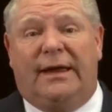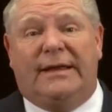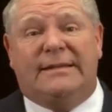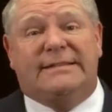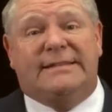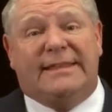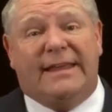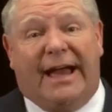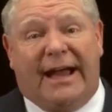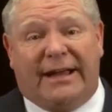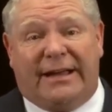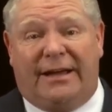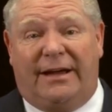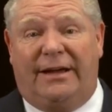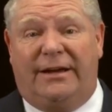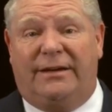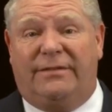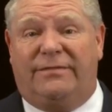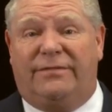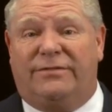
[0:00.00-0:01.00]
It's that
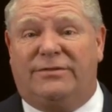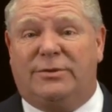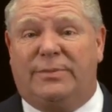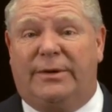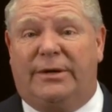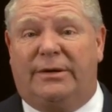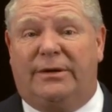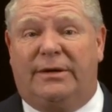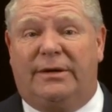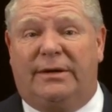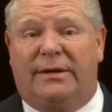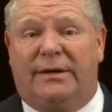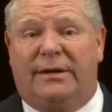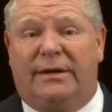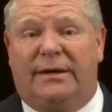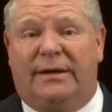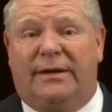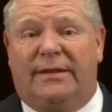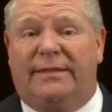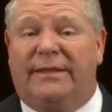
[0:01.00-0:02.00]
kind of spirit,
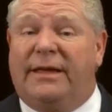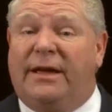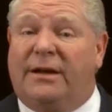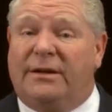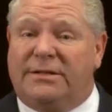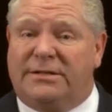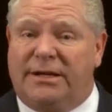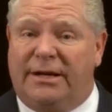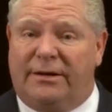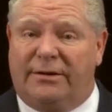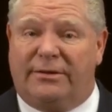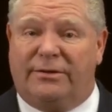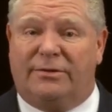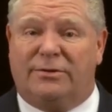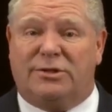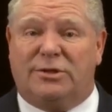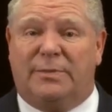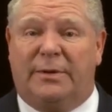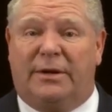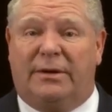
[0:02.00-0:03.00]
the
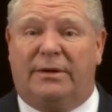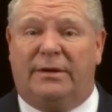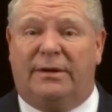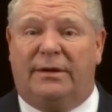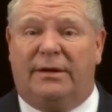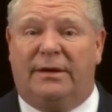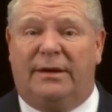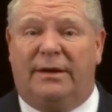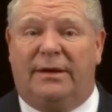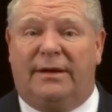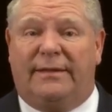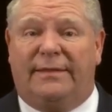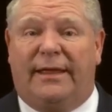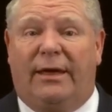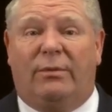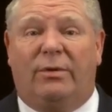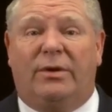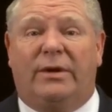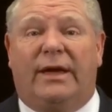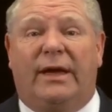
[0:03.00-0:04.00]
Ontario spirit,
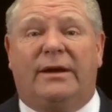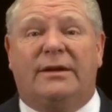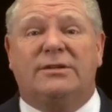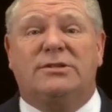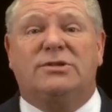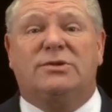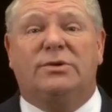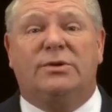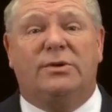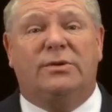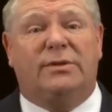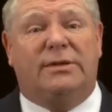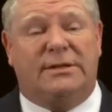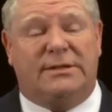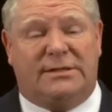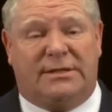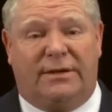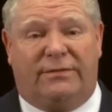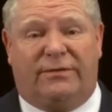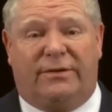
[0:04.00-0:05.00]
that will get us through
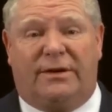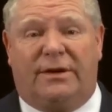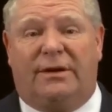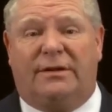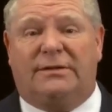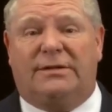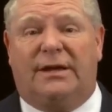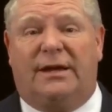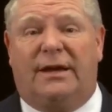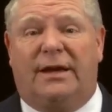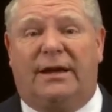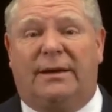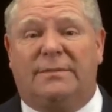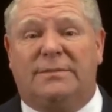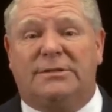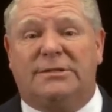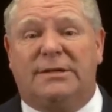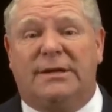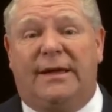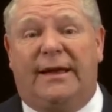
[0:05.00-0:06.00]
these difficult
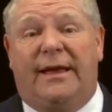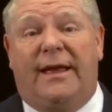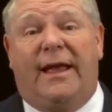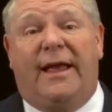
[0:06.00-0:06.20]
times.